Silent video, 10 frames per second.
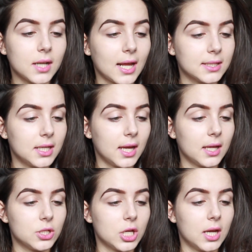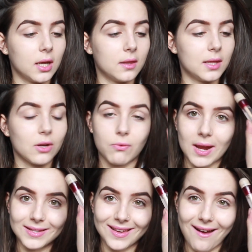Anti-Aging, the
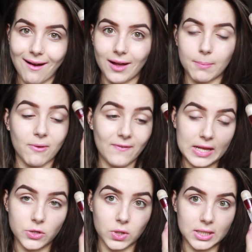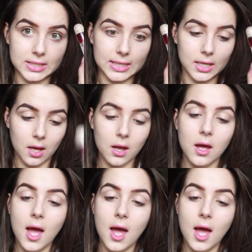Eraser Eye Perfecting Concealer,